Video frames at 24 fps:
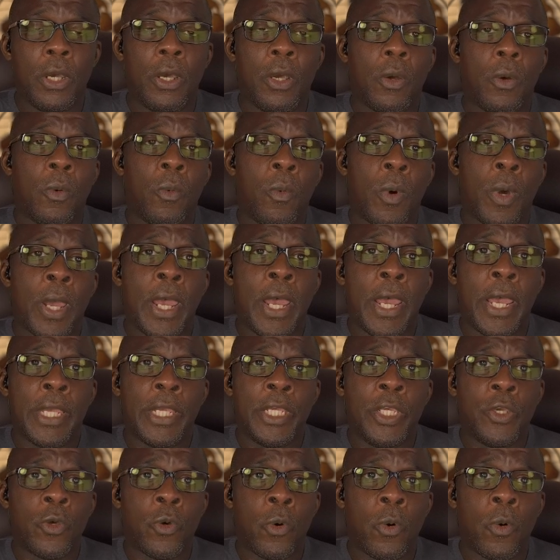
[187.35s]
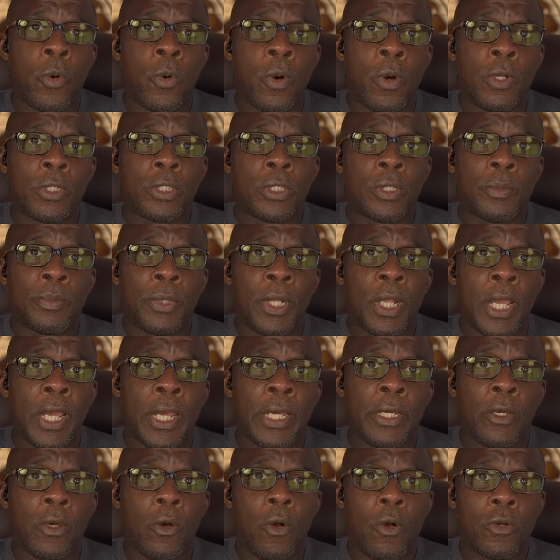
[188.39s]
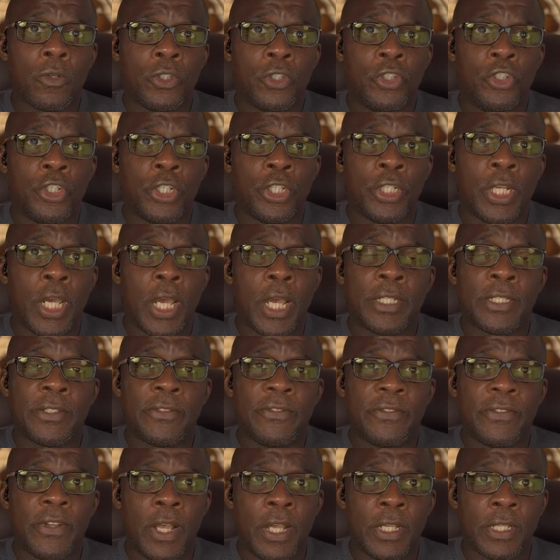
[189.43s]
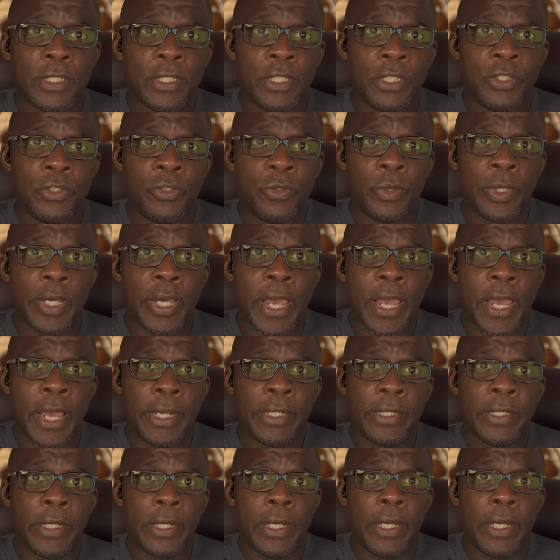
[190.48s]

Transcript: where you're supplying oxygen as fast as you can,